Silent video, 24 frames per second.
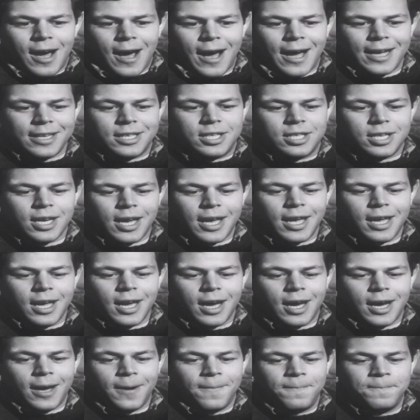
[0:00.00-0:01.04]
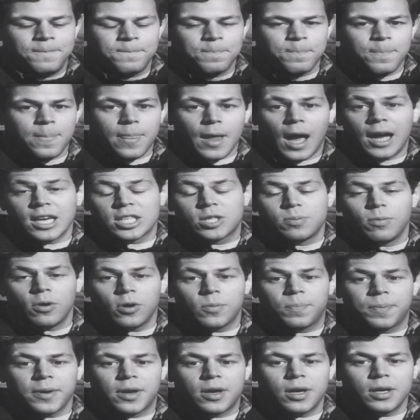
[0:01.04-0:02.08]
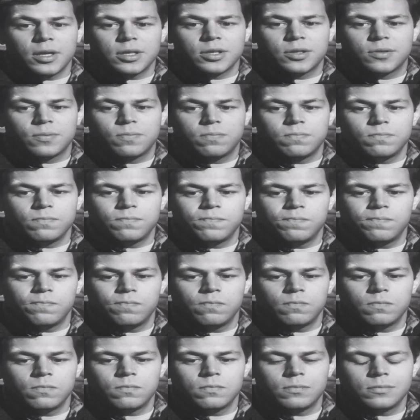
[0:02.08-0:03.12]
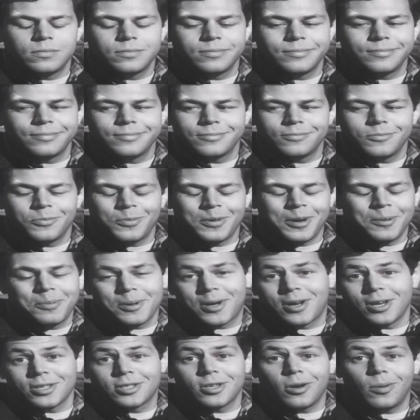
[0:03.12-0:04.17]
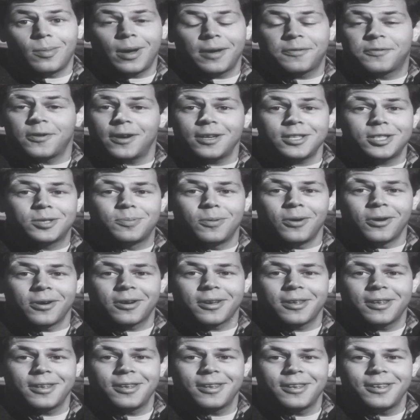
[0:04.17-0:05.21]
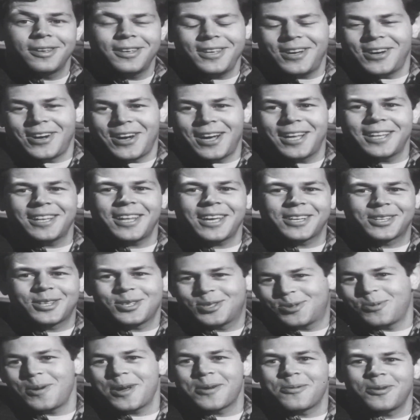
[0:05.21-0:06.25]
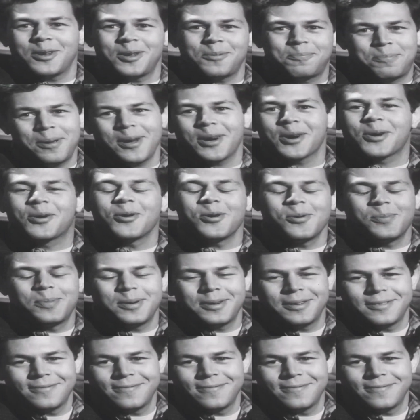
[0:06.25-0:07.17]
I'd say I smoke because, well, because all my friends smoke. You know, I like to swing with a peer group.